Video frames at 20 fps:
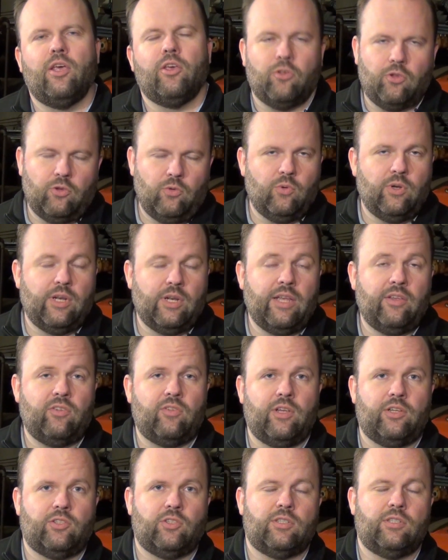Q&A
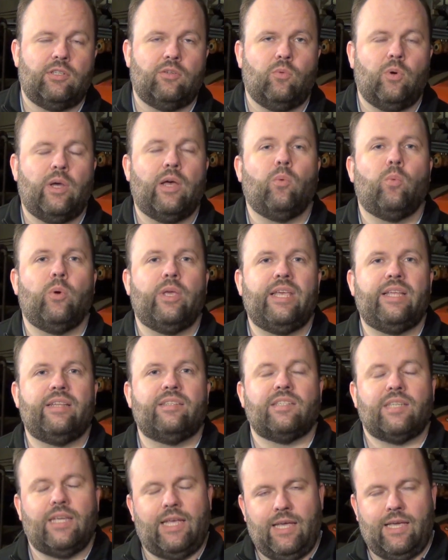session where we
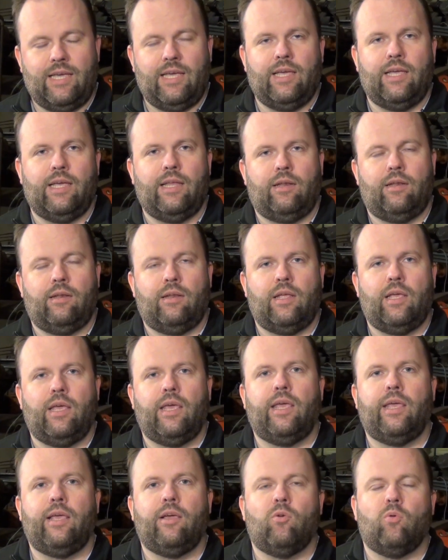take in
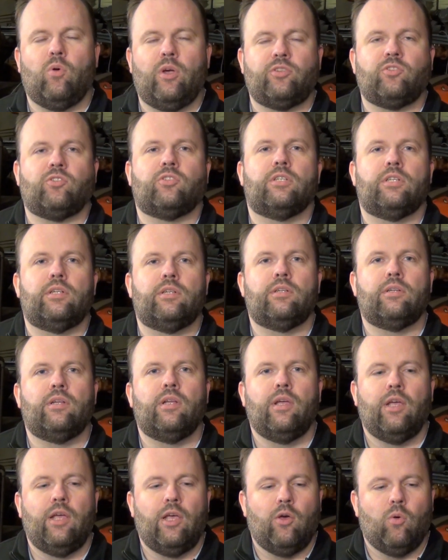a question
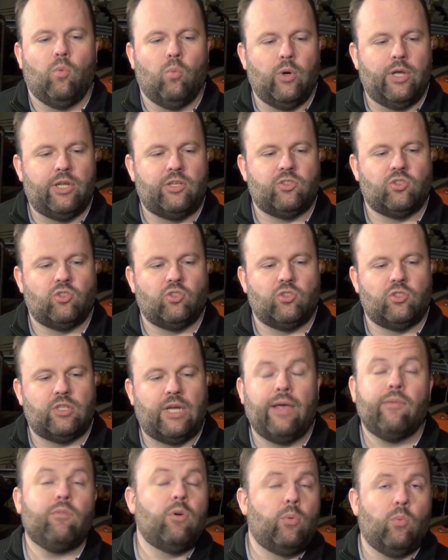which
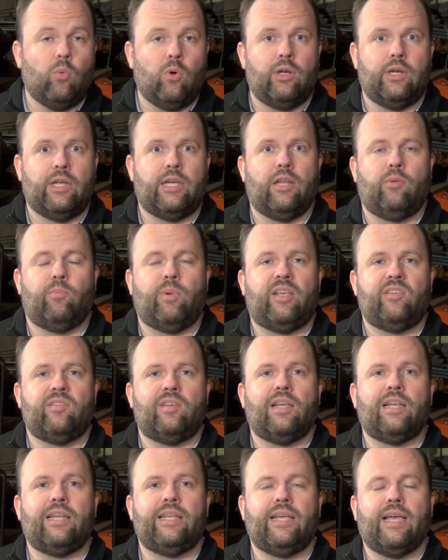everyone can
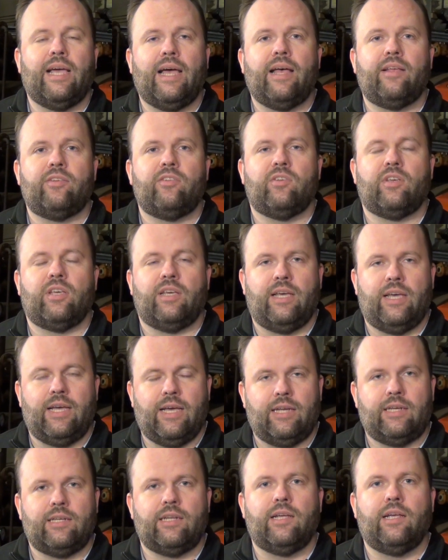basically ask
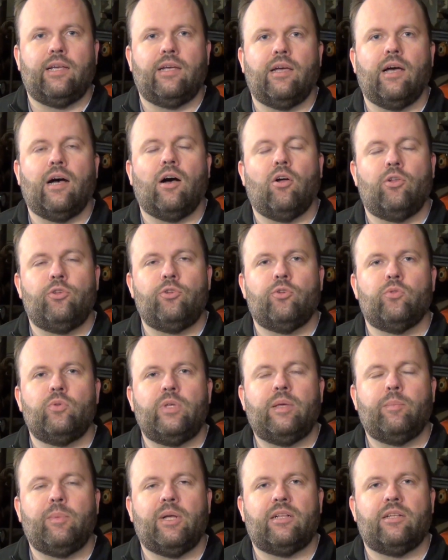at our new
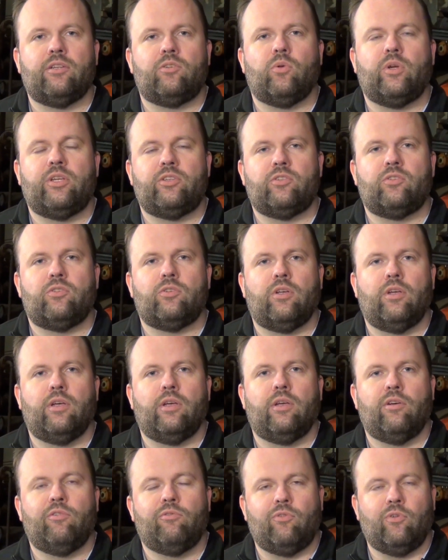email address
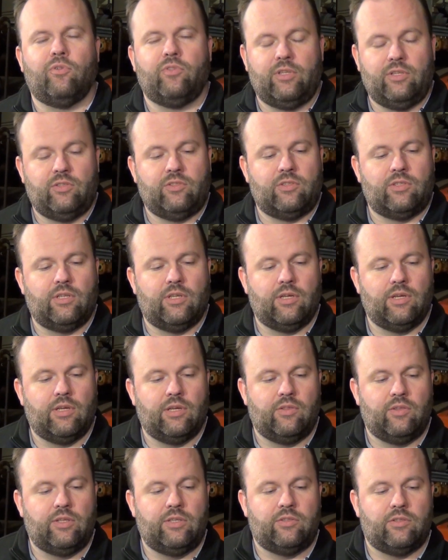for this
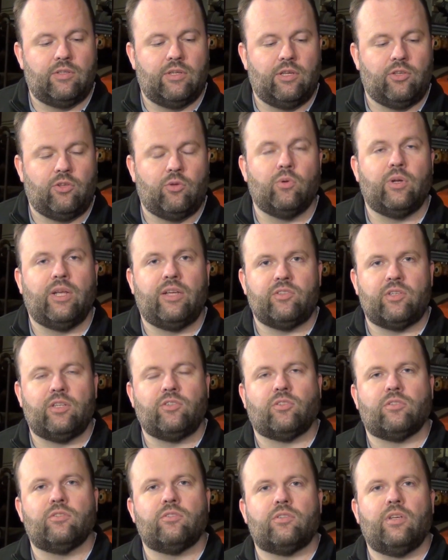these Q&A
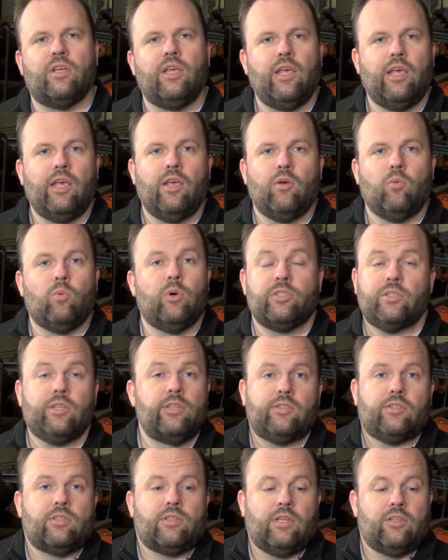sessions, which
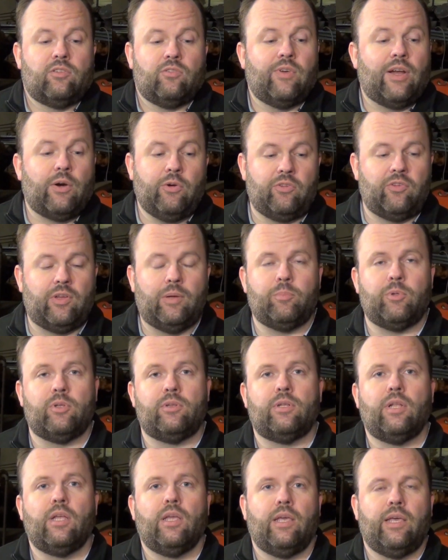is, it's very
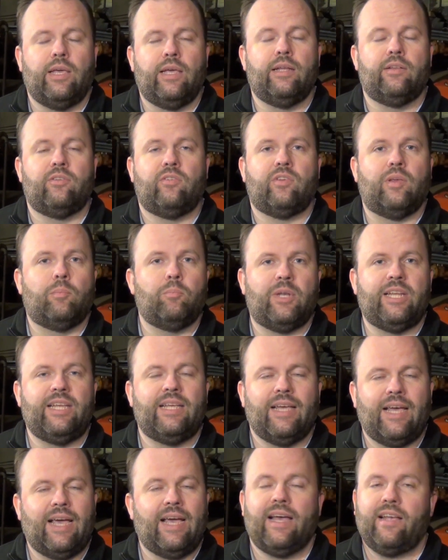simple. It's
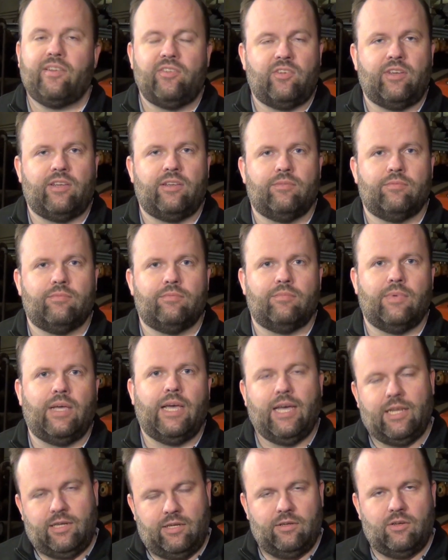simply
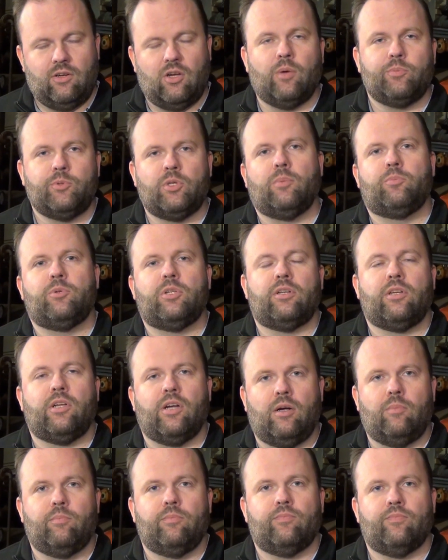
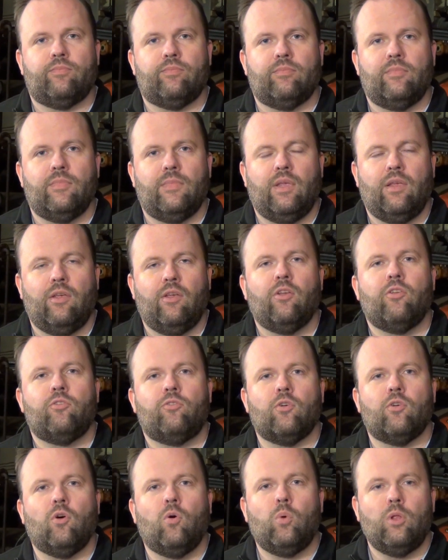ask@copsup.com.
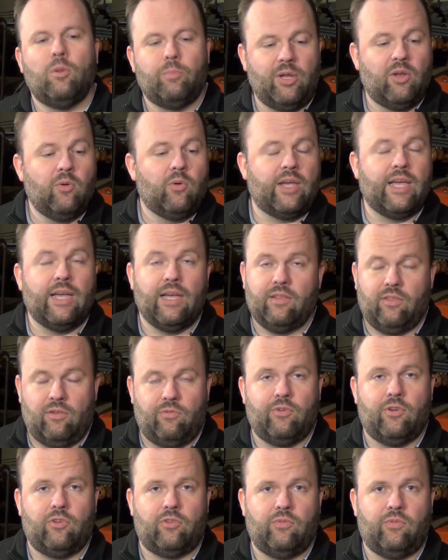So we'll be looking at the
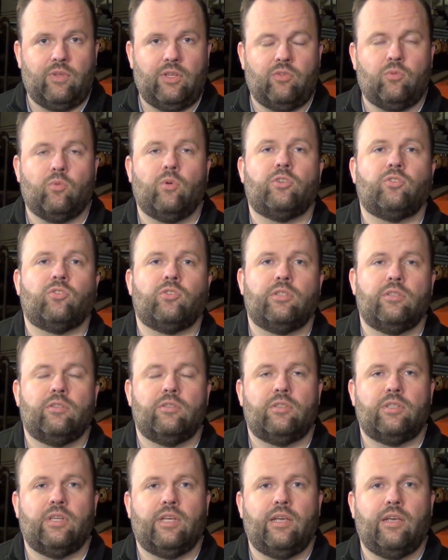first of these
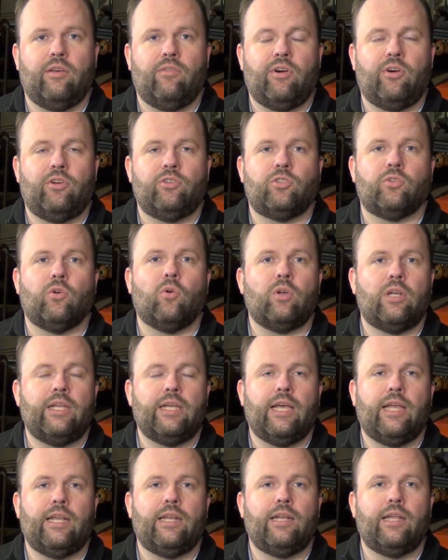questions very
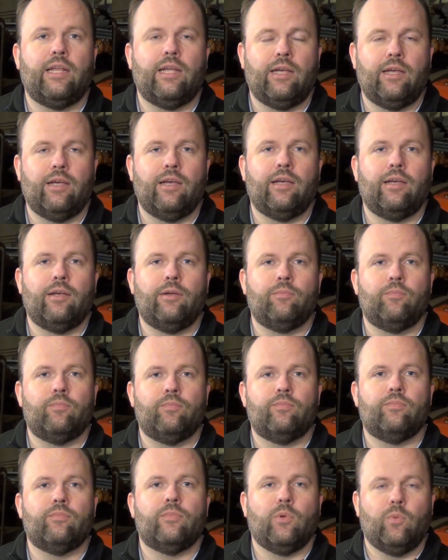shortly, and
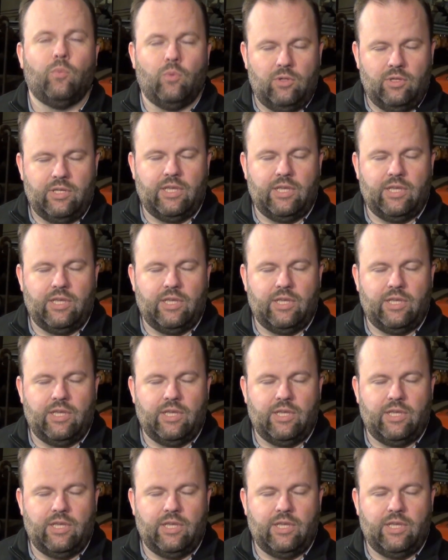we'll